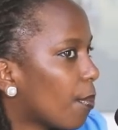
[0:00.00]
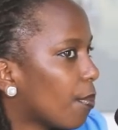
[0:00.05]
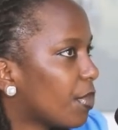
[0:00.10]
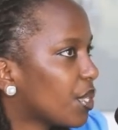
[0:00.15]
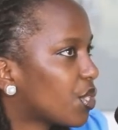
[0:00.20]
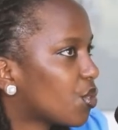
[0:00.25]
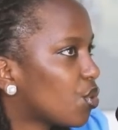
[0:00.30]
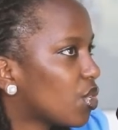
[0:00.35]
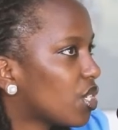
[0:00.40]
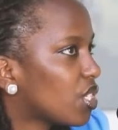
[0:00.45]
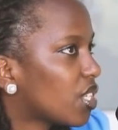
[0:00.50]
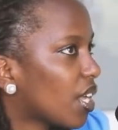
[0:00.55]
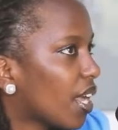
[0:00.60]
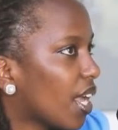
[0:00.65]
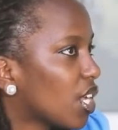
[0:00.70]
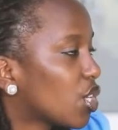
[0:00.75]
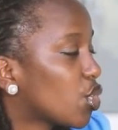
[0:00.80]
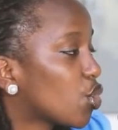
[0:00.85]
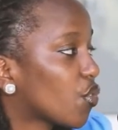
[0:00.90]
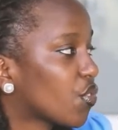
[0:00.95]
between the
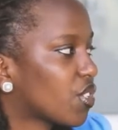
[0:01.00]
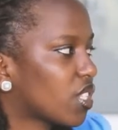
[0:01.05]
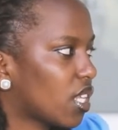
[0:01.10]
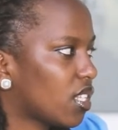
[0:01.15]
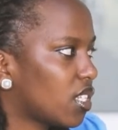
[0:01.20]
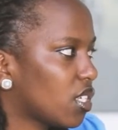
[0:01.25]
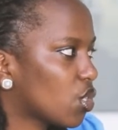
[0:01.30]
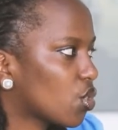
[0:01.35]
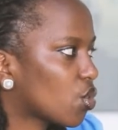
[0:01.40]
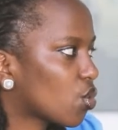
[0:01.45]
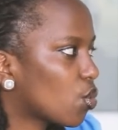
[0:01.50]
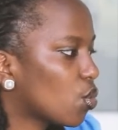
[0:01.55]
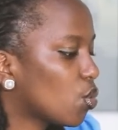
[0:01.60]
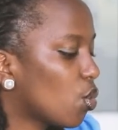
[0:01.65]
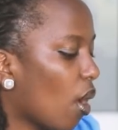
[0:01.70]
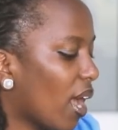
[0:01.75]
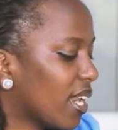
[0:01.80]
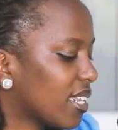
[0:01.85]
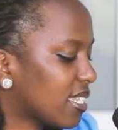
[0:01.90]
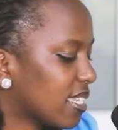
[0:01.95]
age of starting
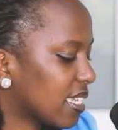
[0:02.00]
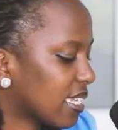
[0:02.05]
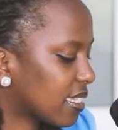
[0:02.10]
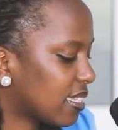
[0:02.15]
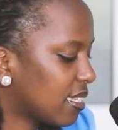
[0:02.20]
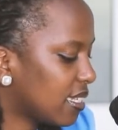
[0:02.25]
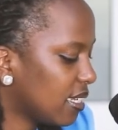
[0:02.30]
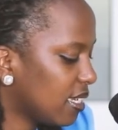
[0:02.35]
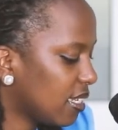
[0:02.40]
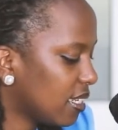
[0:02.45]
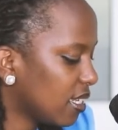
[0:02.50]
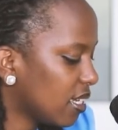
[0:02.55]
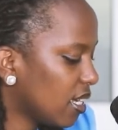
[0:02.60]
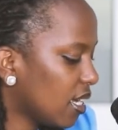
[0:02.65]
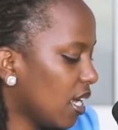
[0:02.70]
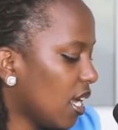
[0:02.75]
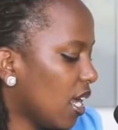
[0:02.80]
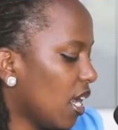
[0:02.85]
school and 16,